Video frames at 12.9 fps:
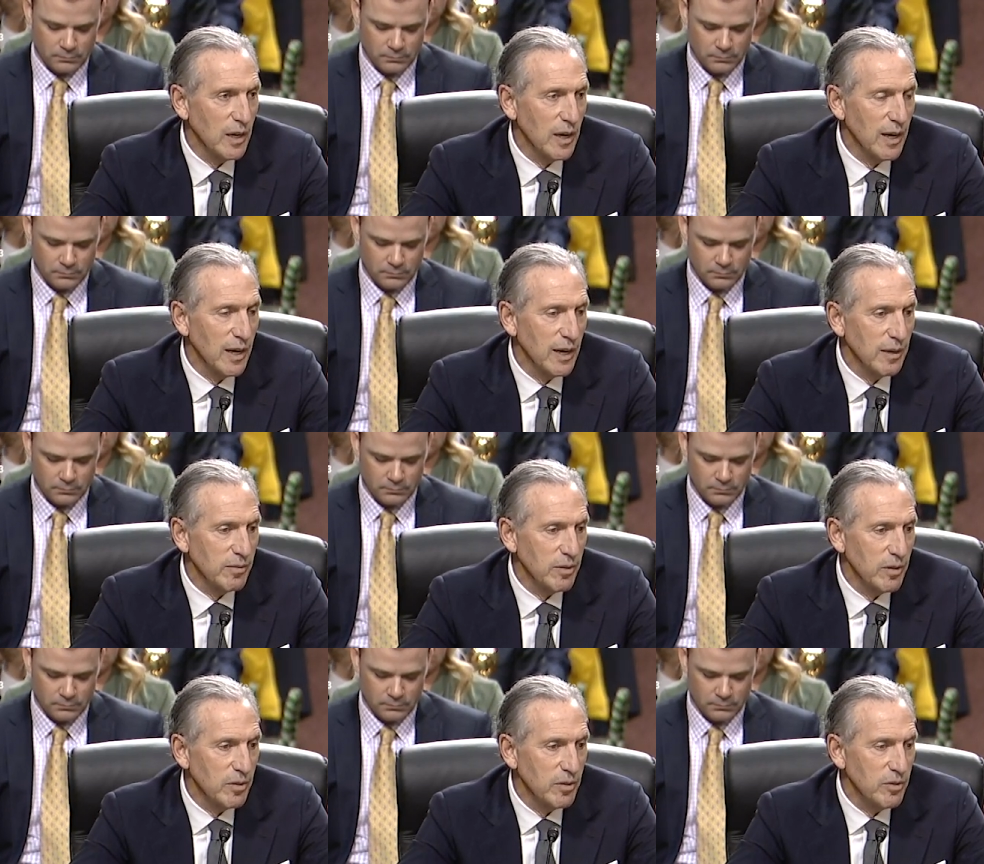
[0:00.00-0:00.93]
Speaker 1: uh,
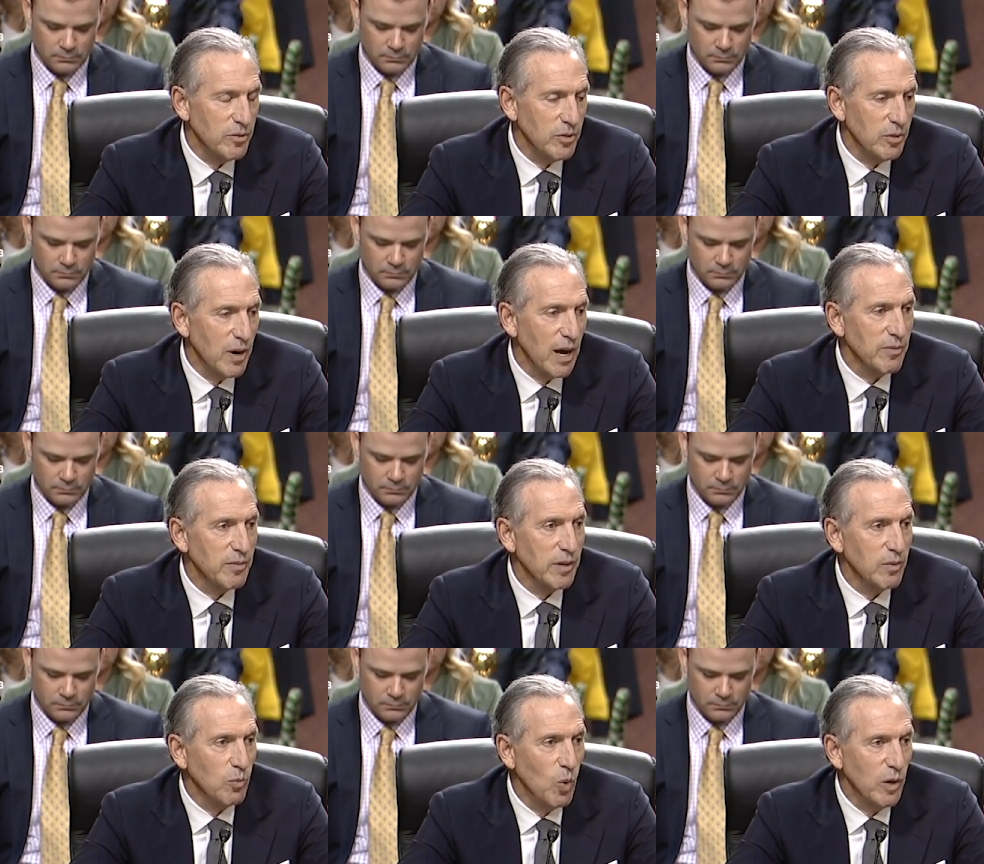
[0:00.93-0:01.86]
to have
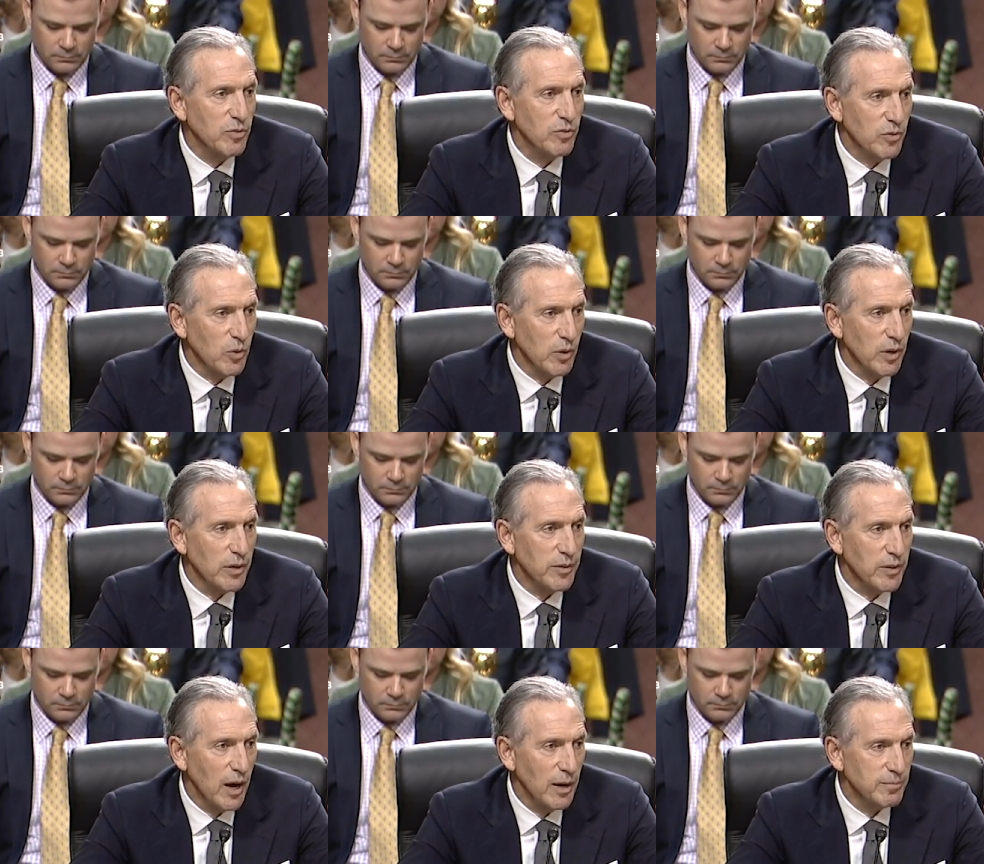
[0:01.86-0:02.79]
it one store at a
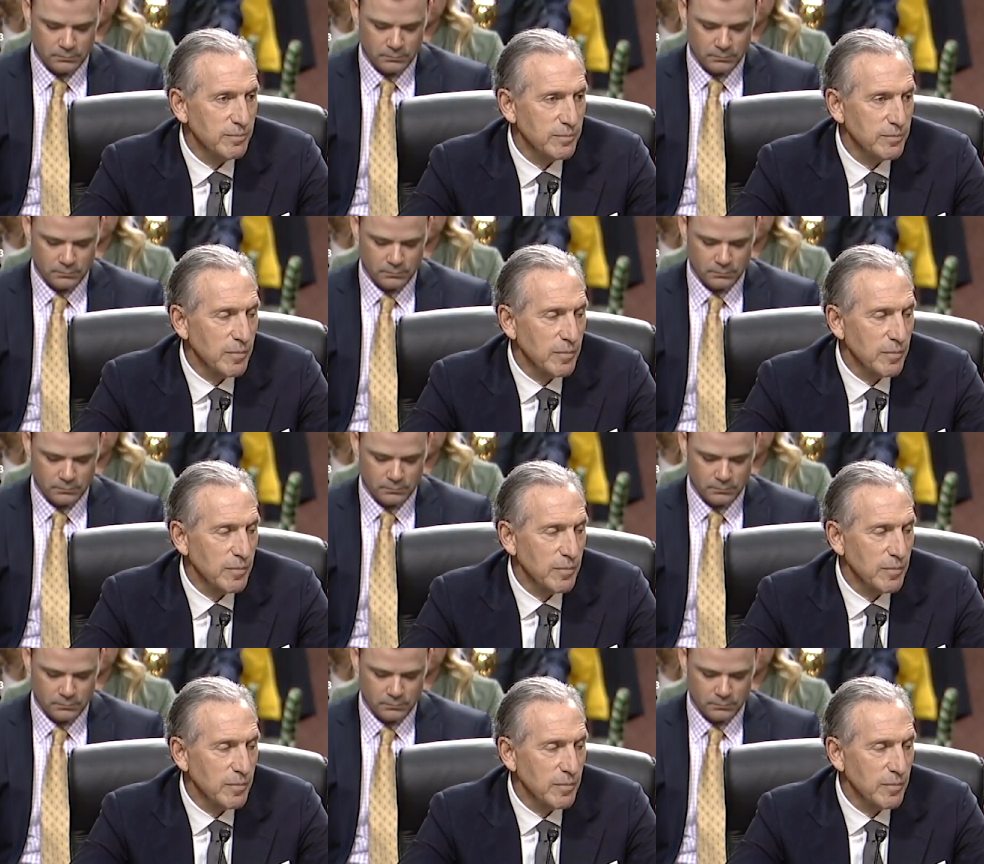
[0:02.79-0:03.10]
time.